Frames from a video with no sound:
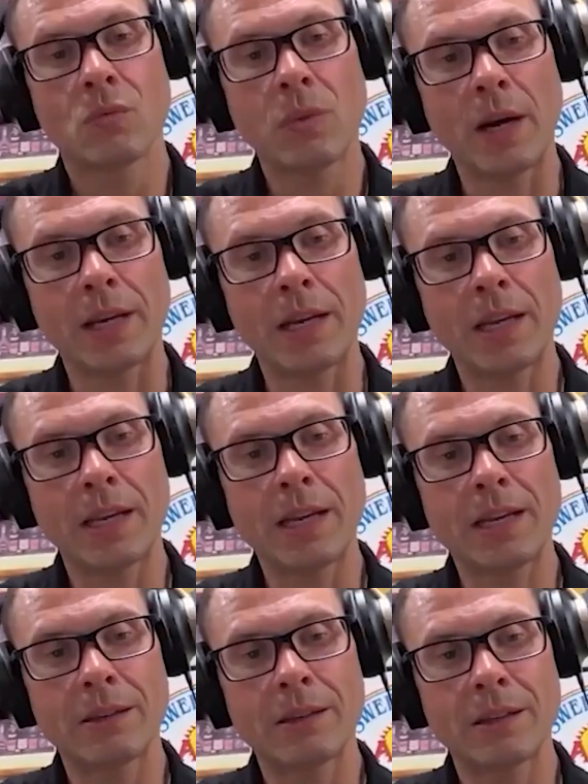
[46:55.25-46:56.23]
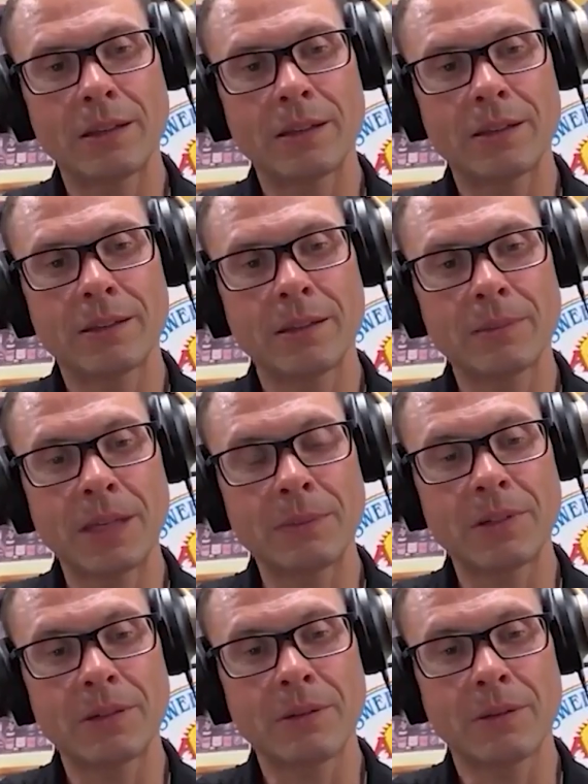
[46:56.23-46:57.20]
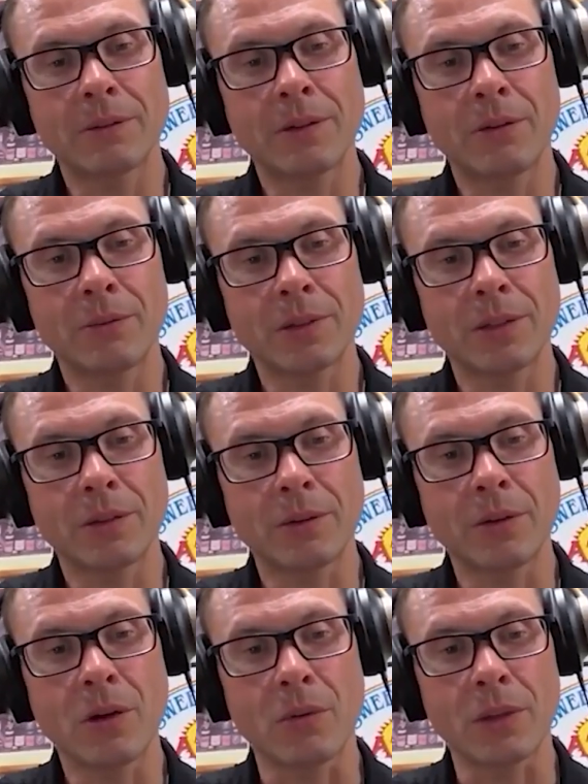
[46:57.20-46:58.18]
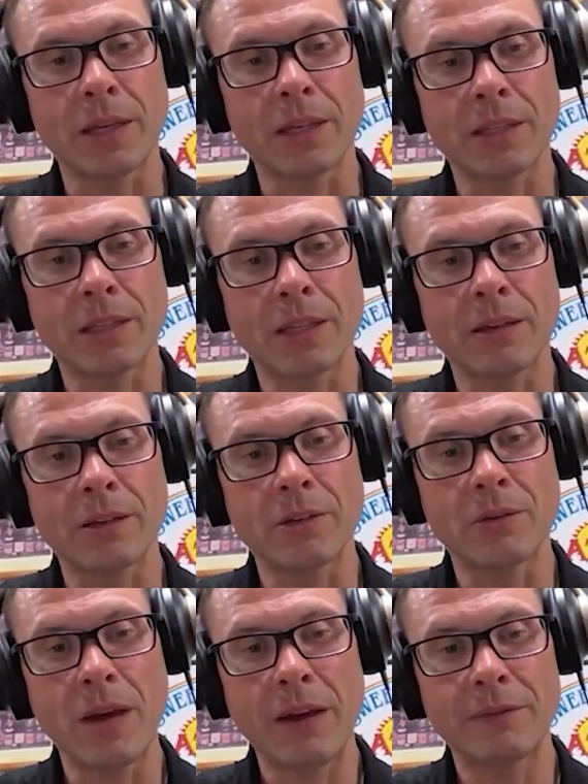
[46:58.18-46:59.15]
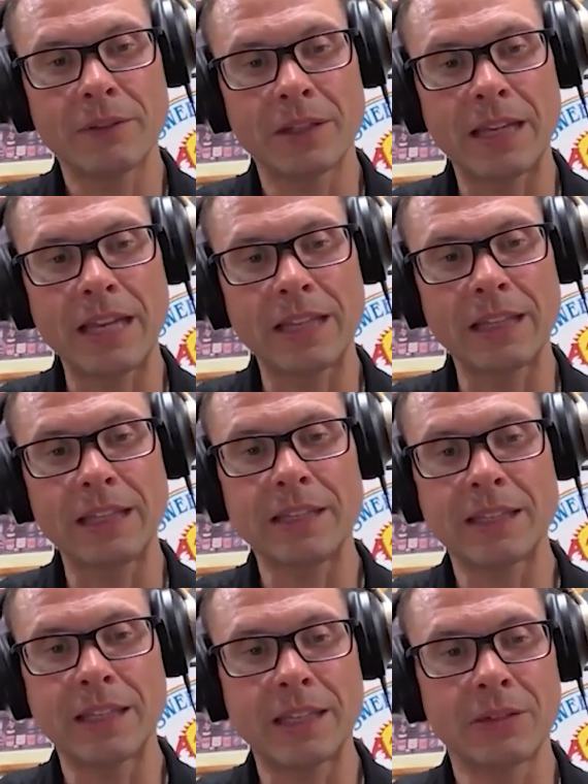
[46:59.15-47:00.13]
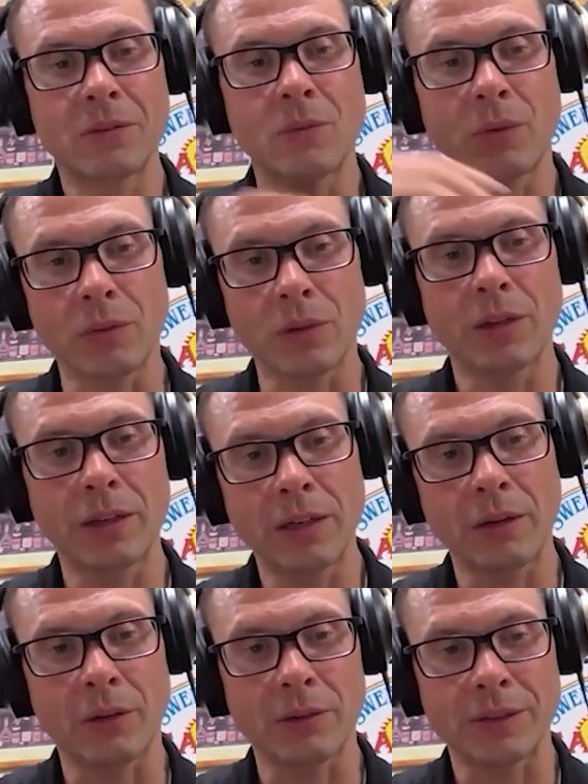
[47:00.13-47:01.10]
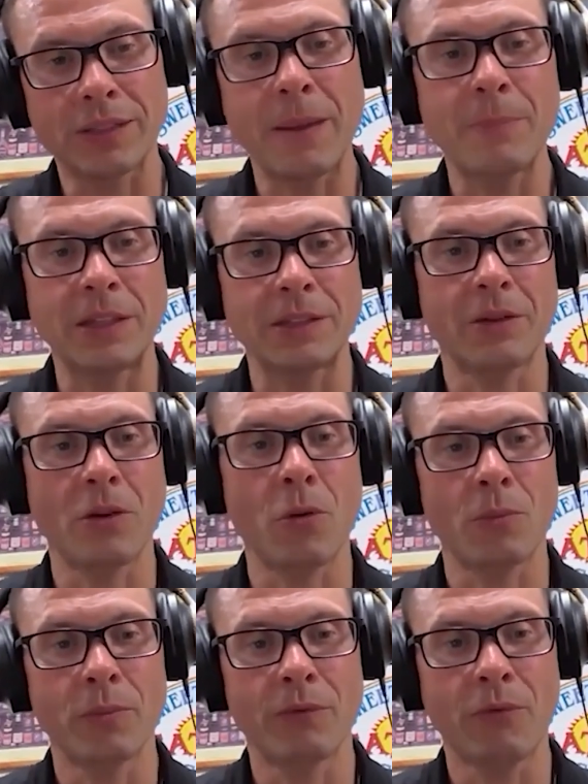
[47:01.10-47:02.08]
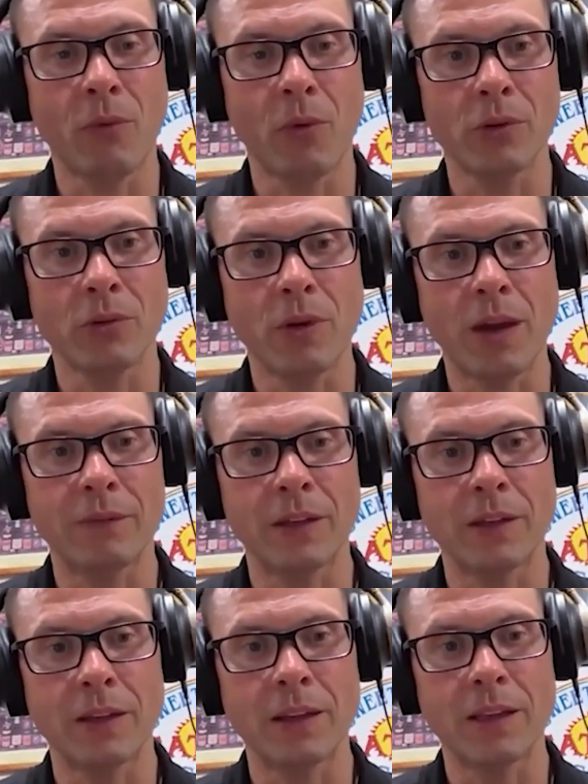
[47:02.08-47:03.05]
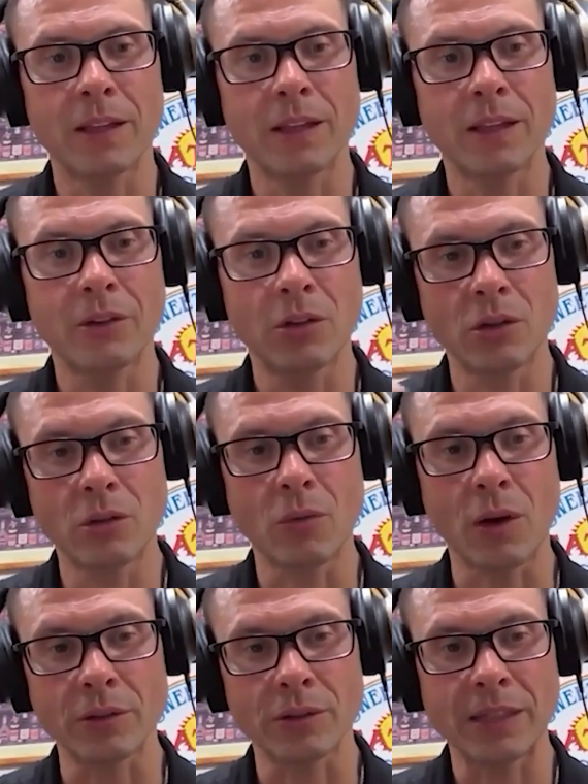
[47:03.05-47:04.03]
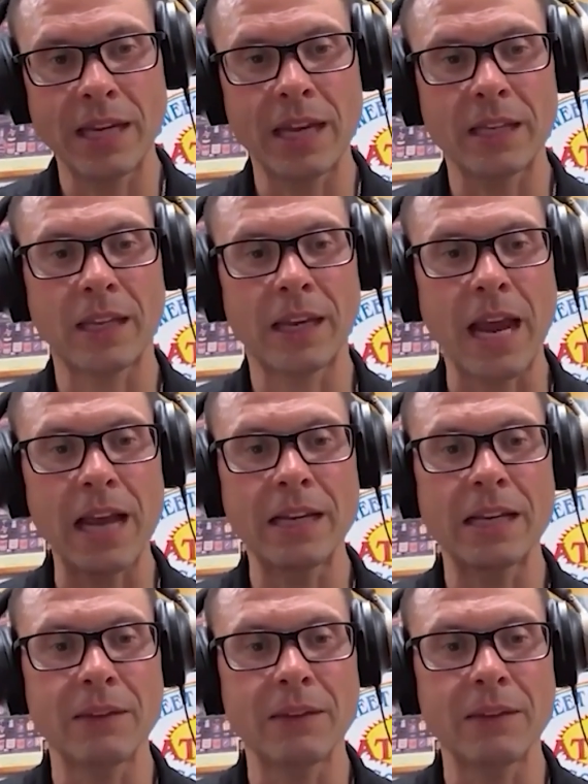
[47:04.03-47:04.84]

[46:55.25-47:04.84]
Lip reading: Right. And sometimes you don't know what you don't know. Like you have to at least get to a little stepping stone before you have to you understand. Like I